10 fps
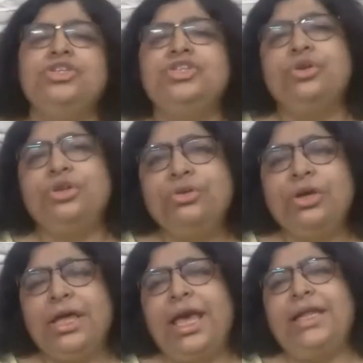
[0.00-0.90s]
So to
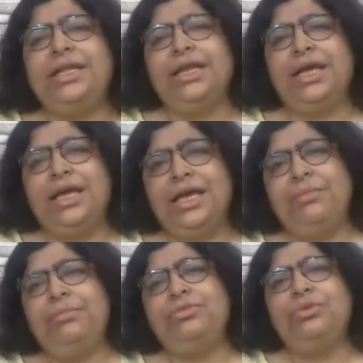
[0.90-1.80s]
get
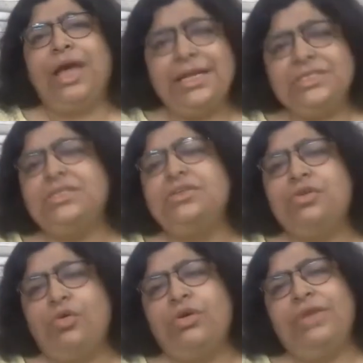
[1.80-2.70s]
him to enter the
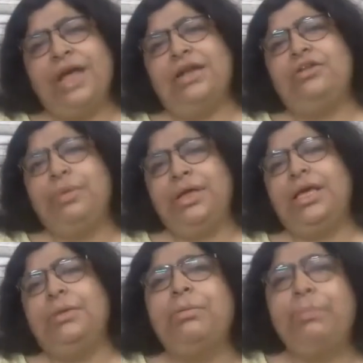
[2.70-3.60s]
court, we had to
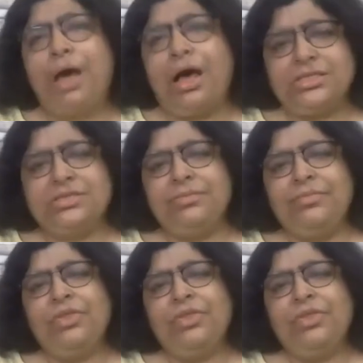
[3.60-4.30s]
make him a pass,